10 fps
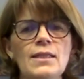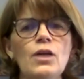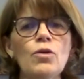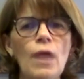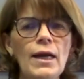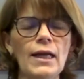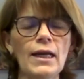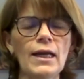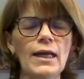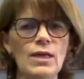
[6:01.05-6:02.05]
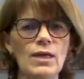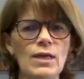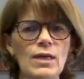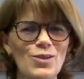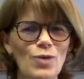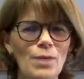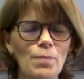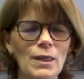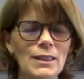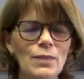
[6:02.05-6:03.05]
chronic stress does to our
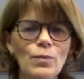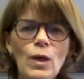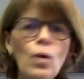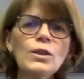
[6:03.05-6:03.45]
body. We all